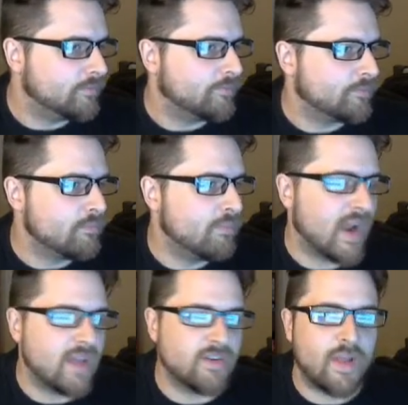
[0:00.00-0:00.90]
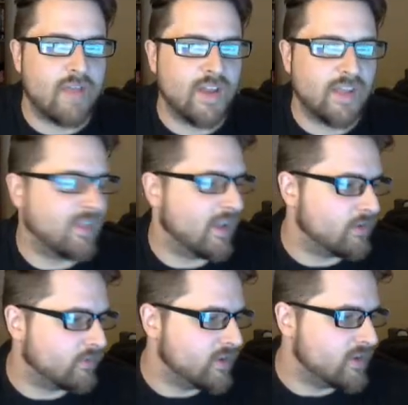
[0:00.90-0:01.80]
But I don't have anything else
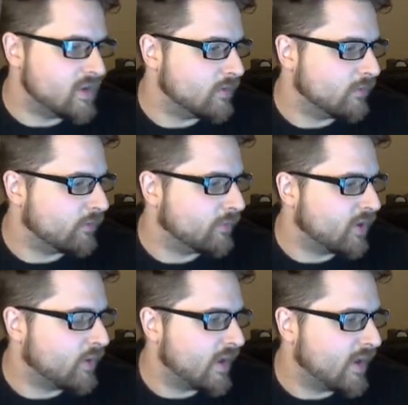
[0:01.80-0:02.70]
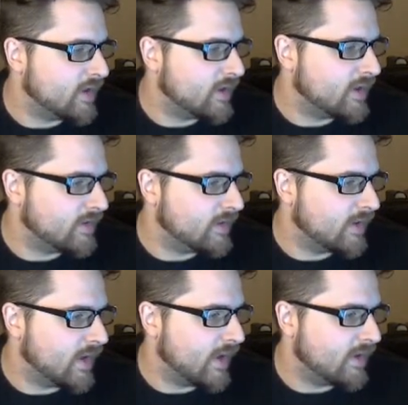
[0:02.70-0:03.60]
in here, so I'm going to go ahead and
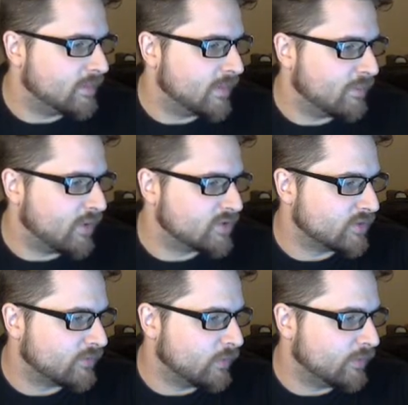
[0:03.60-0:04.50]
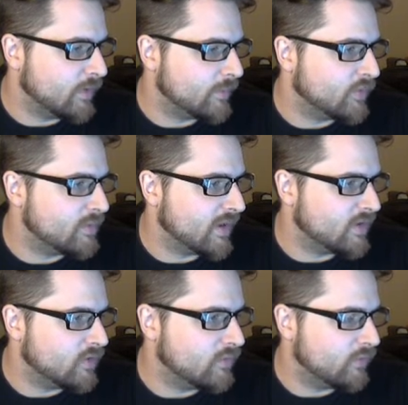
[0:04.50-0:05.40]
in my project folder, I'm going to make a new
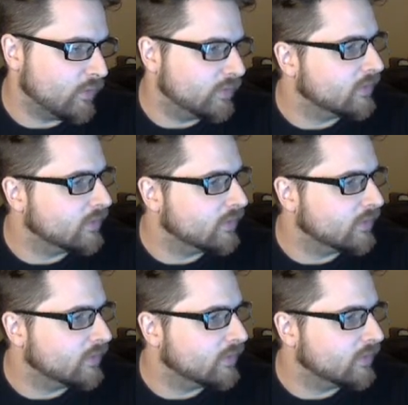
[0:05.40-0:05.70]
folder.